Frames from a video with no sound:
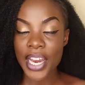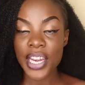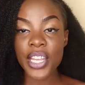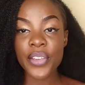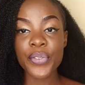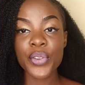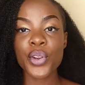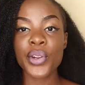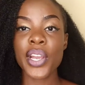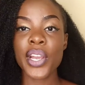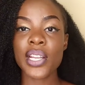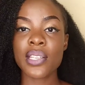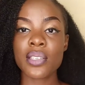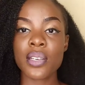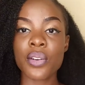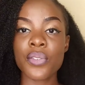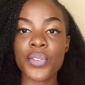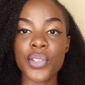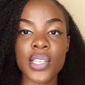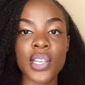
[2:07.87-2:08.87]
And if you're yet to
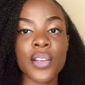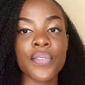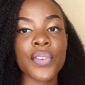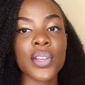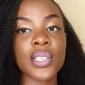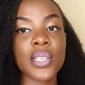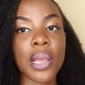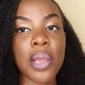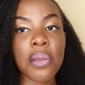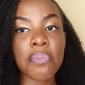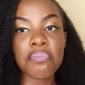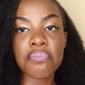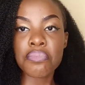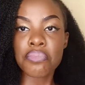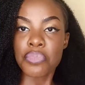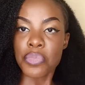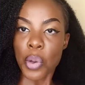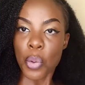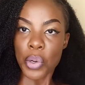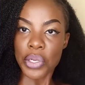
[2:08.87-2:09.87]
go for service,
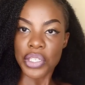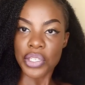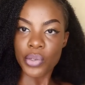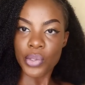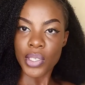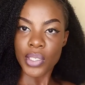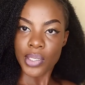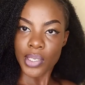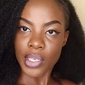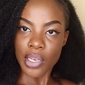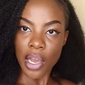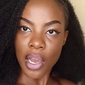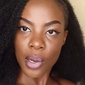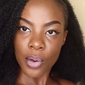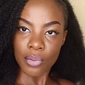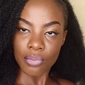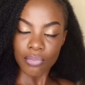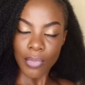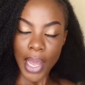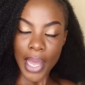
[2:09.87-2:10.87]
what do you need to
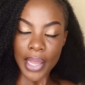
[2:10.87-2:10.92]
know?